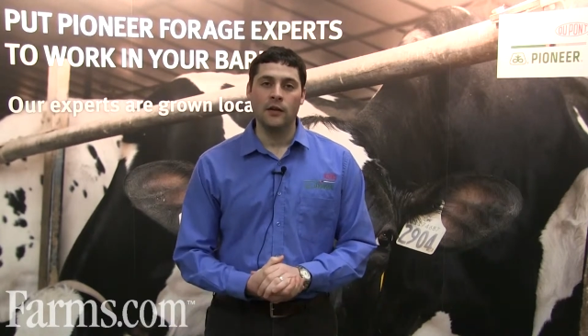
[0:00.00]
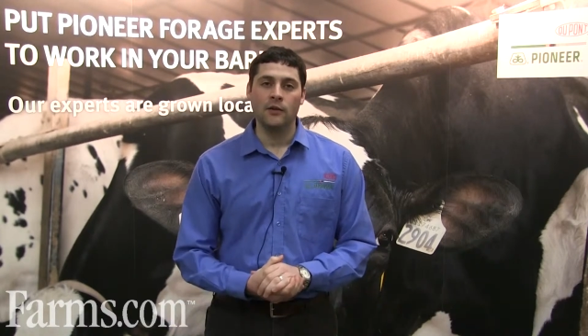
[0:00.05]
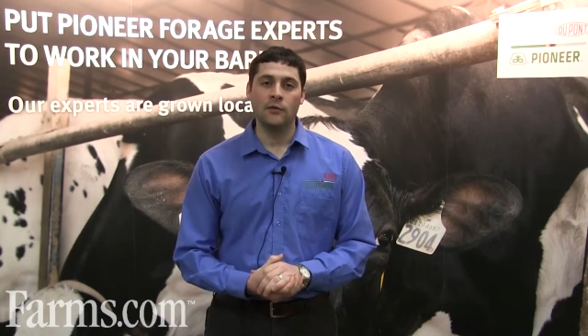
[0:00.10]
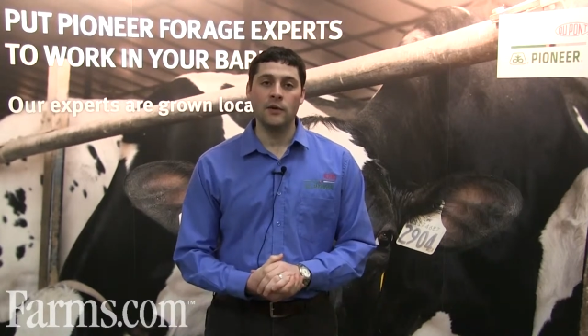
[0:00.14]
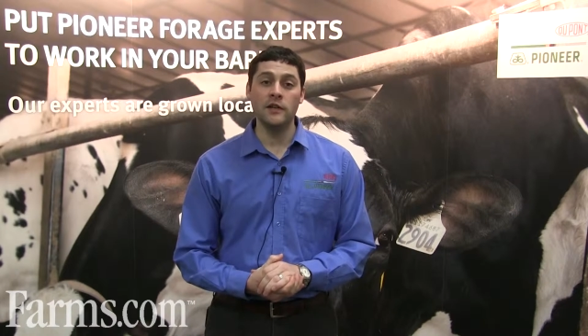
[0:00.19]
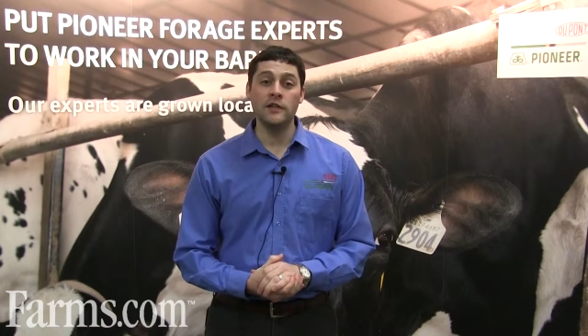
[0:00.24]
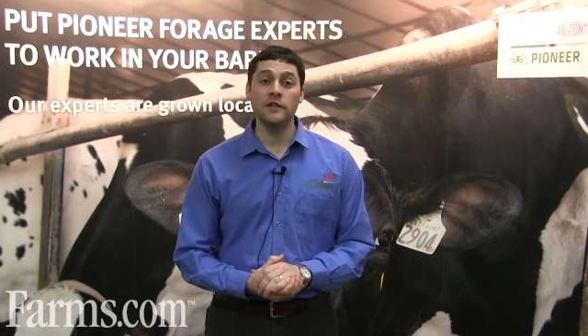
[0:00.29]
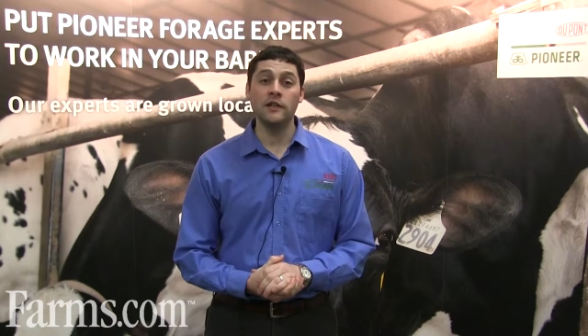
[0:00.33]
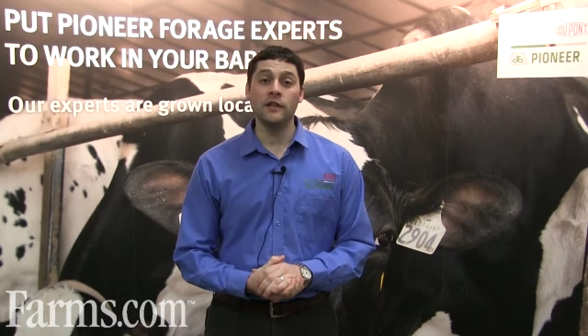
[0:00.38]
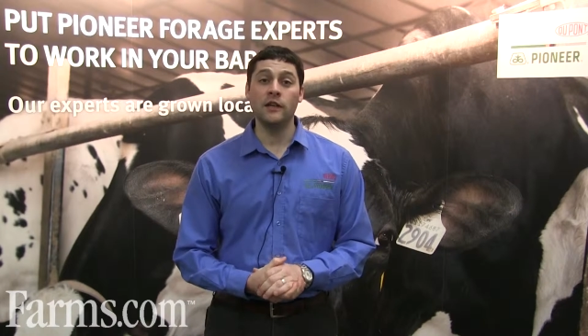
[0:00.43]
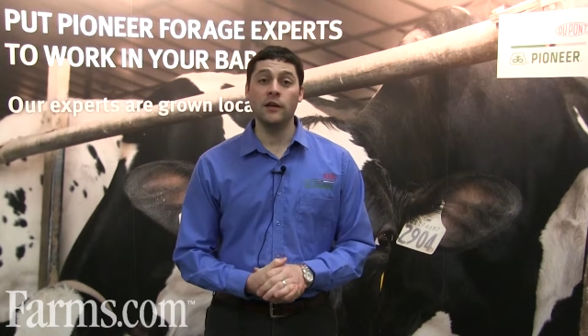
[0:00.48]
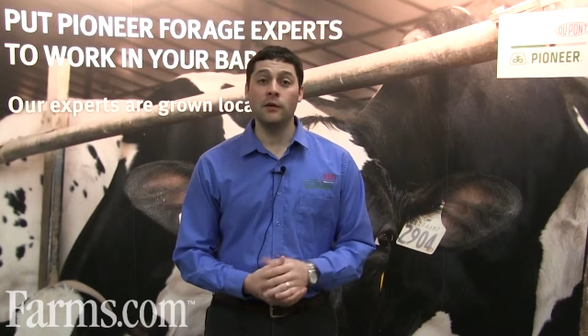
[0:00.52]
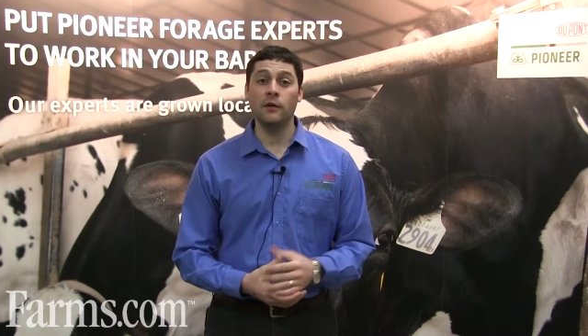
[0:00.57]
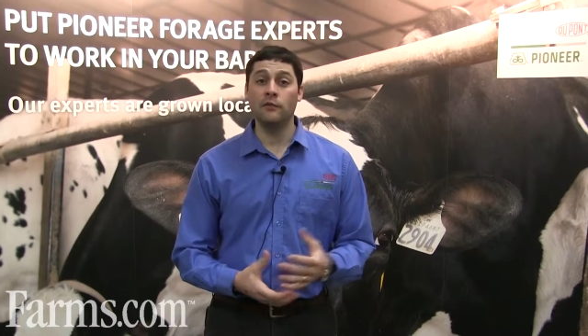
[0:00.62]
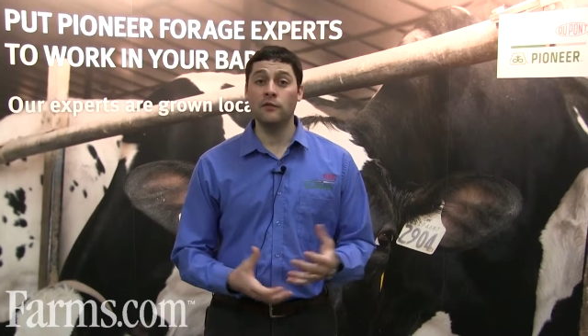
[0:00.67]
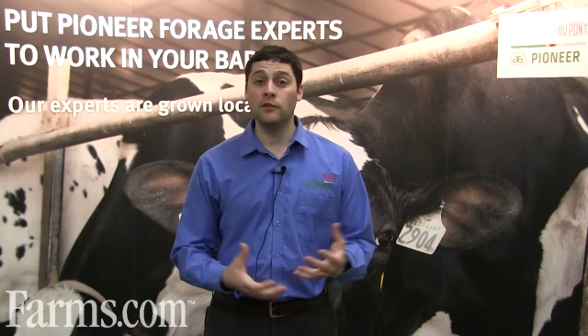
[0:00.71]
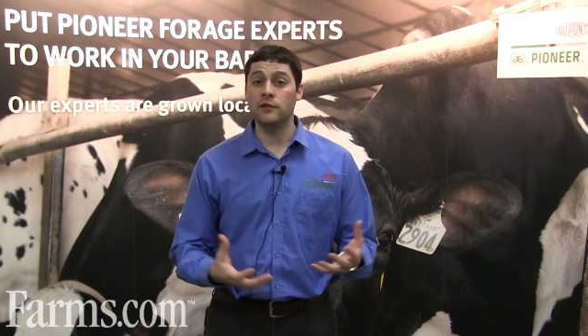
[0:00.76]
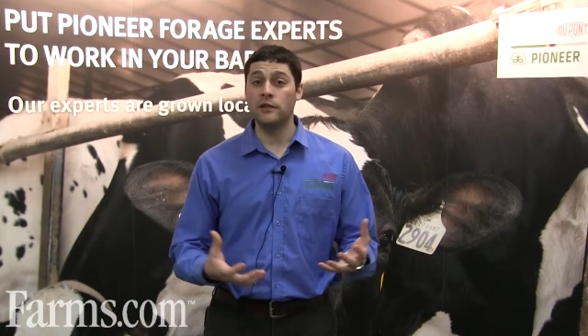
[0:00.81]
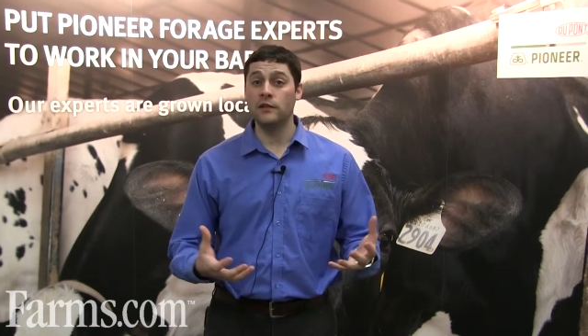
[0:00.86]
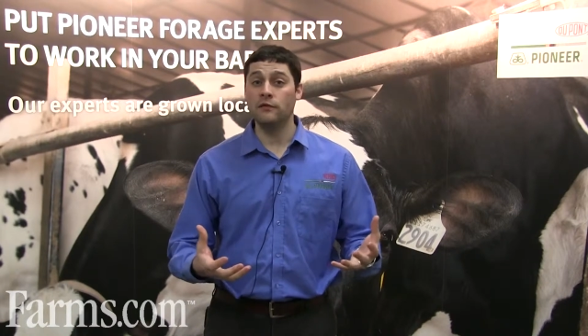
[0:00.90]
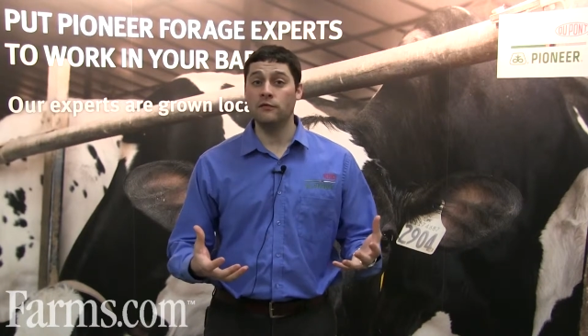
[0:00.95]
Recently,
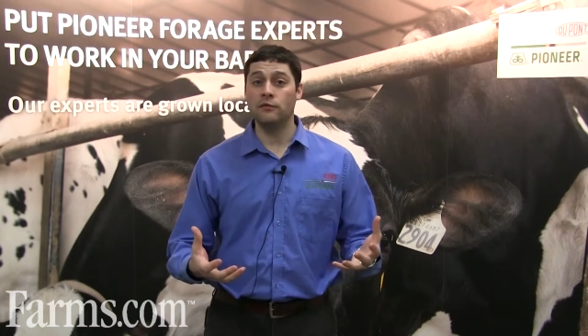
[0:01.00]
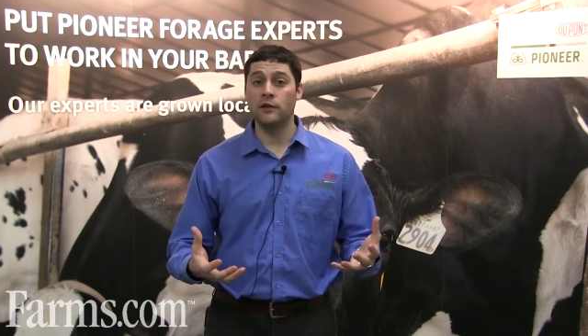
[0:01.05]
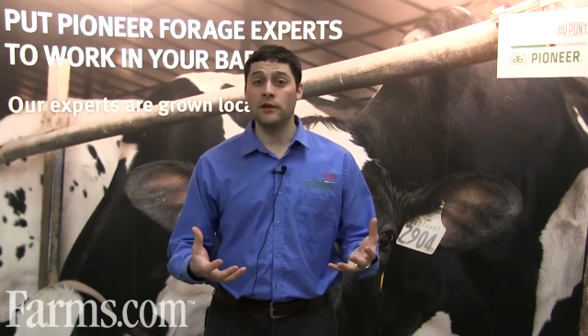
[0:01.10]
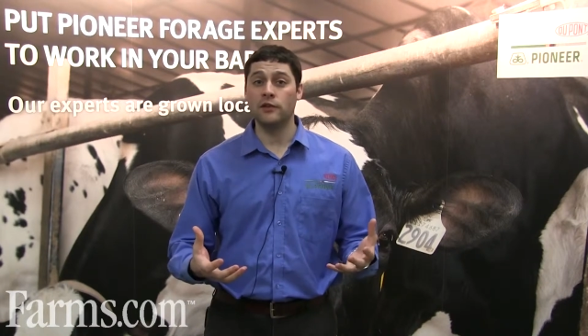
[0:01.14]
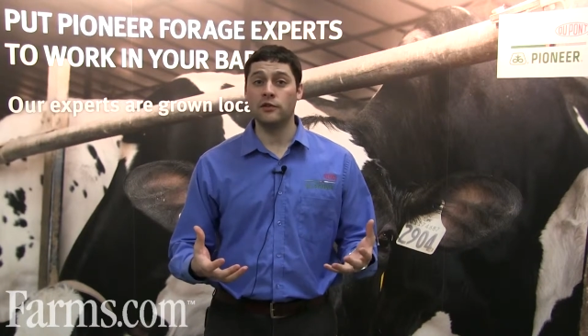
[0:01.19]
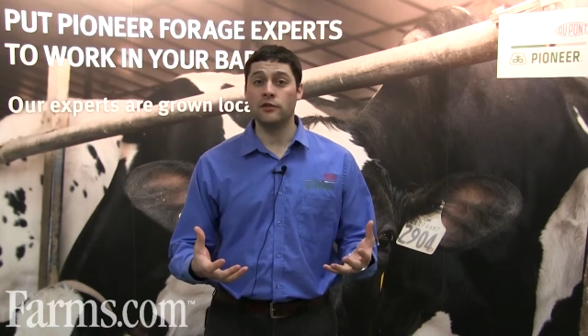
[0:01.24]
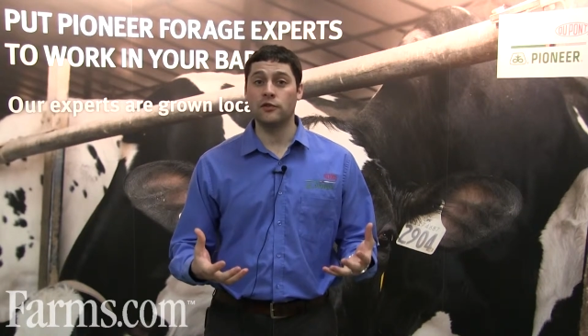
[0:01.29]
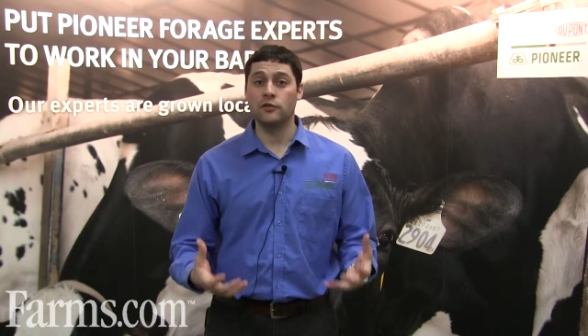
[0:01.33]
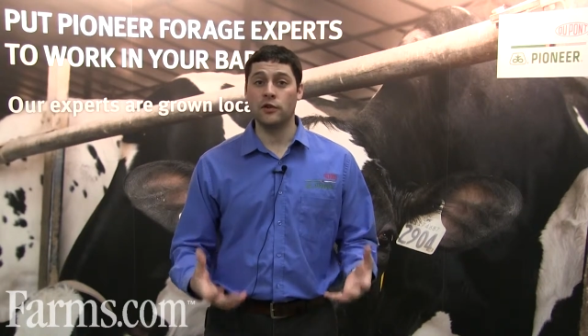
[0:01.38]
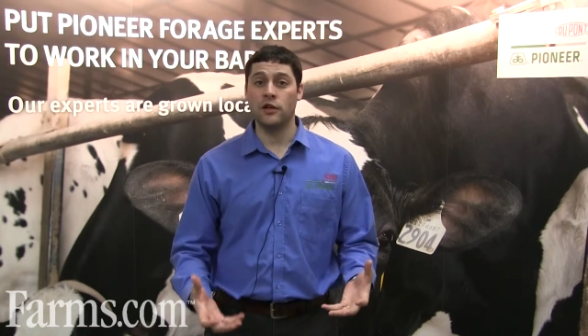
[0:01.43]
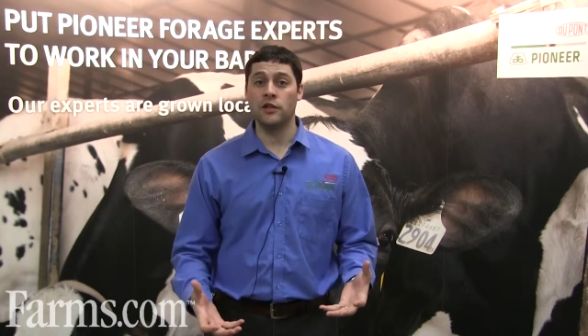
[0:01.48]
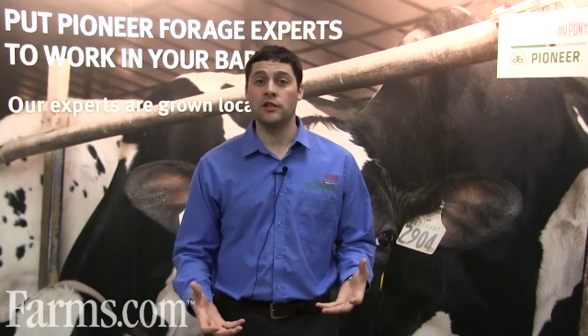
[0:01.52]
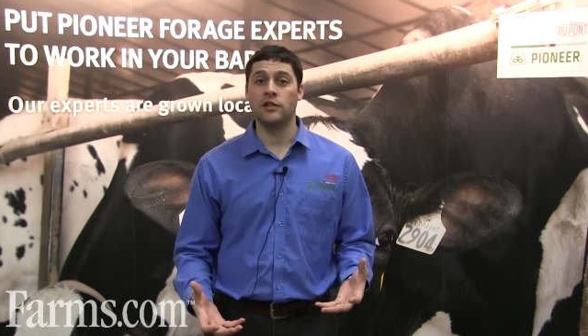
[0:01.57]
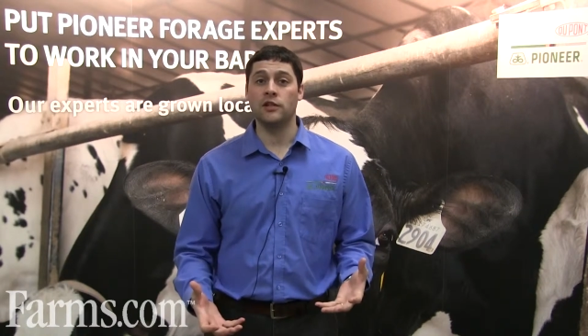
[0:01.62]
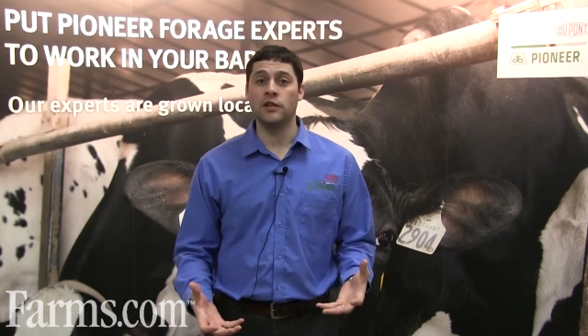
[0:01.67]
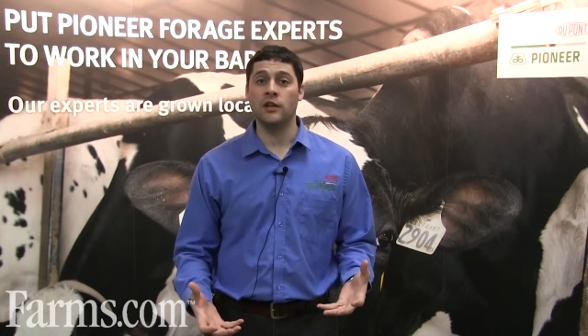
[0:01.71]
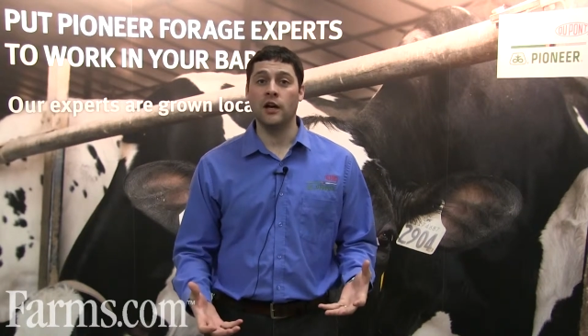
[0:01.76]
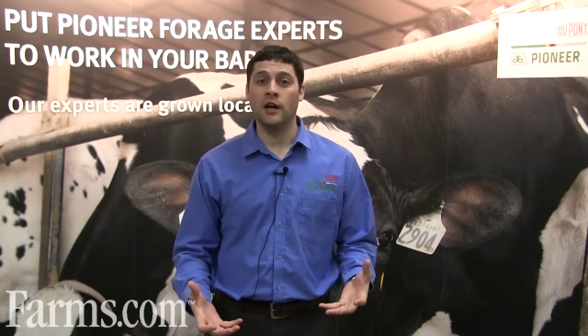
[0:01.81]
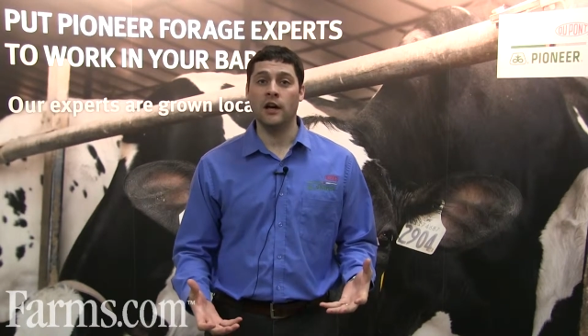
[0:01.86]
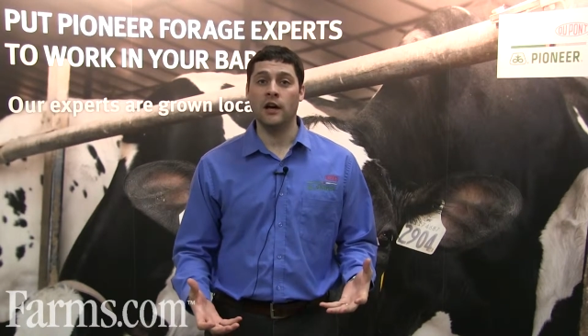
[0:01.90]
we've received registration